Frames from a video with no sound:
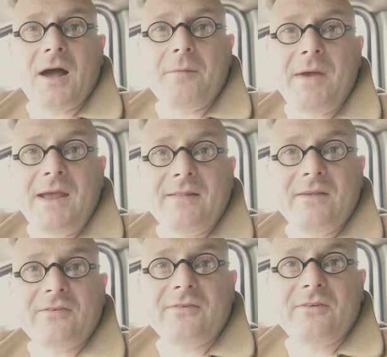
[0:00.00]
made
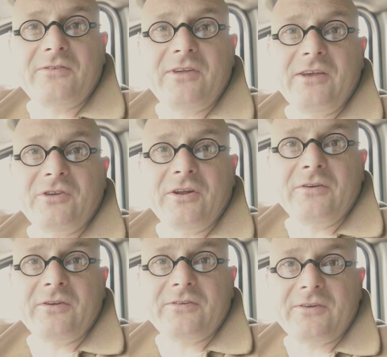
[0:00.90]
this
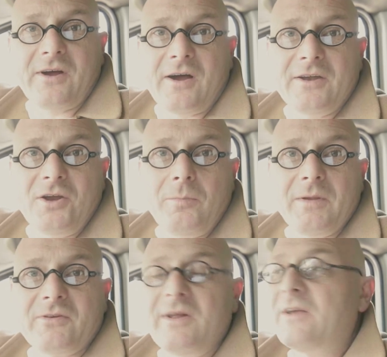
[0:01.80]
decision to start a new
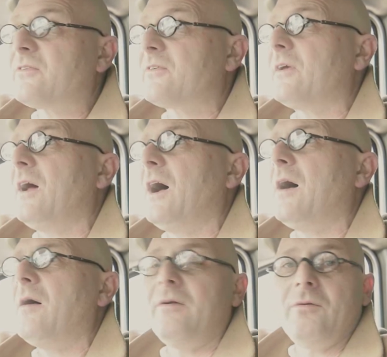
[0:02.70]
business
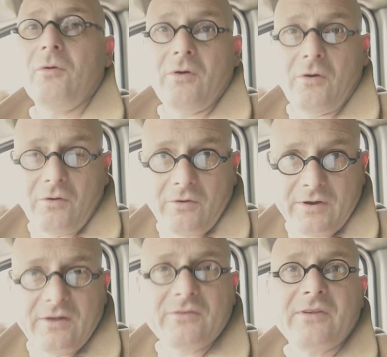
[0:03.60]
or
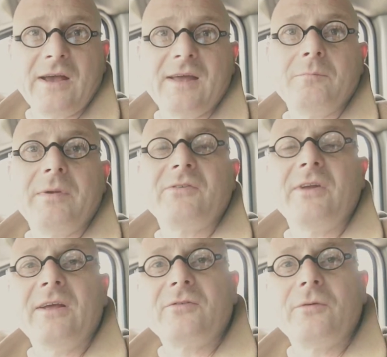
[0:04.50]
a second
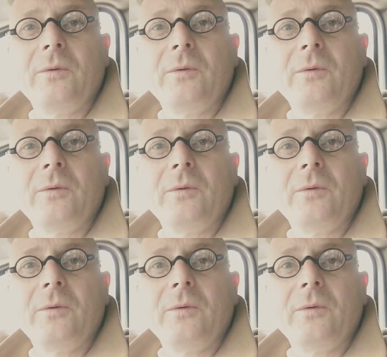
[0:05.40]
business for